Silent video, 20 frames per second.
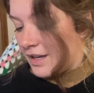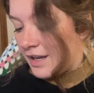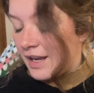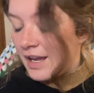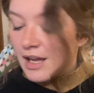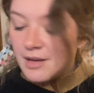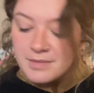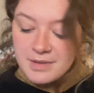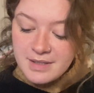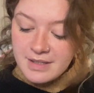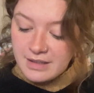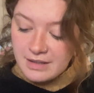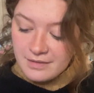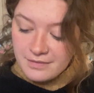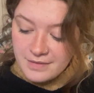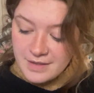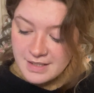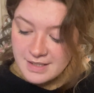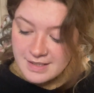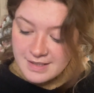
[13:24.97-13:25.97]
I absolutely love
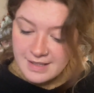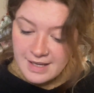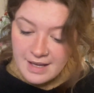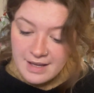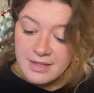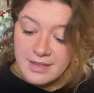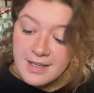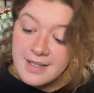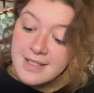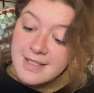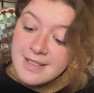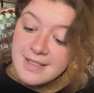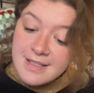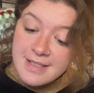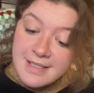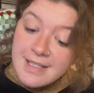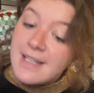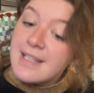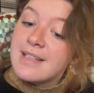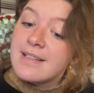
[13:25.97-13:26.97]
this set. This
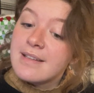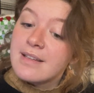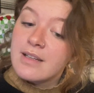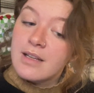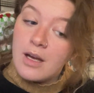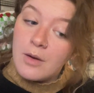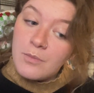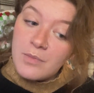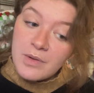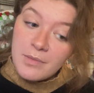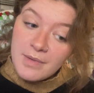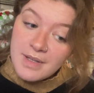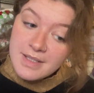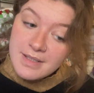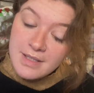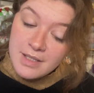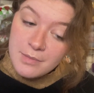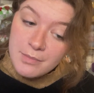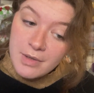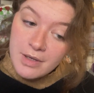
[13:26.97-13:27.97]
did come with my
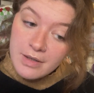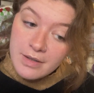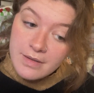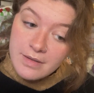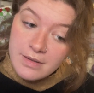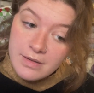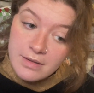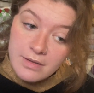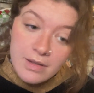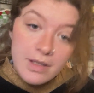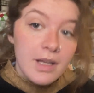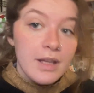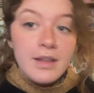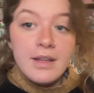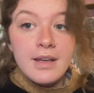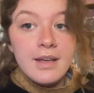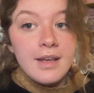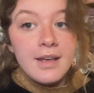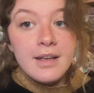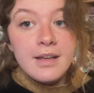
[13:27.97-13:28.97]
stitch markers. The other
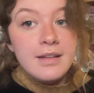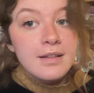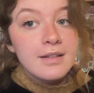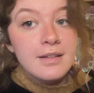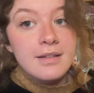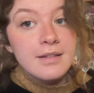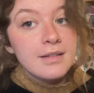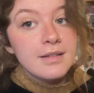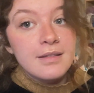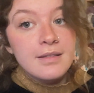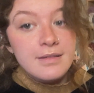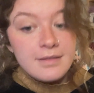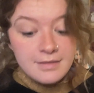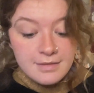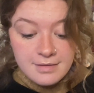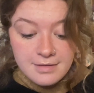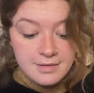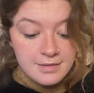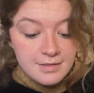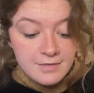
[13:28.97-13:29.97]
kit,
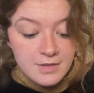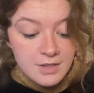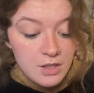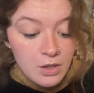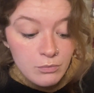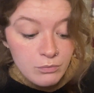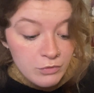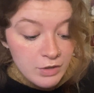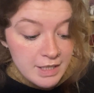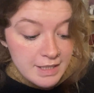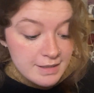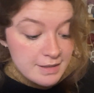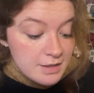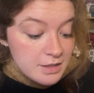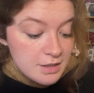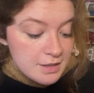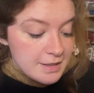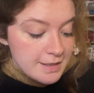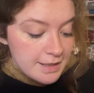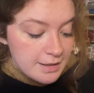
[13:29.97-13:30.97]
some reason,
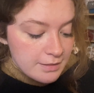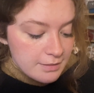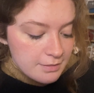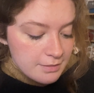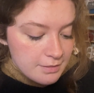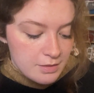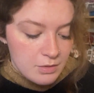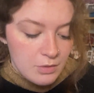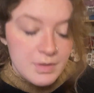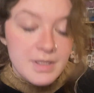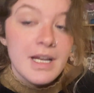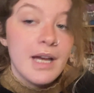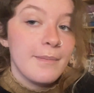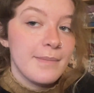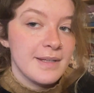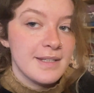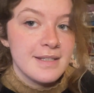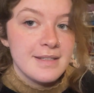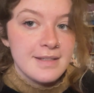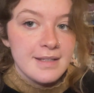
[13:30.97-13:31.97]
just didn't, so I was
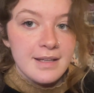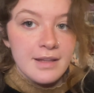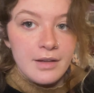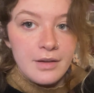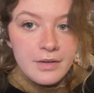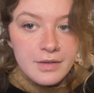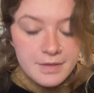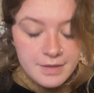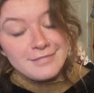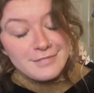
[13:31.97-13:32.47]
happy to see those.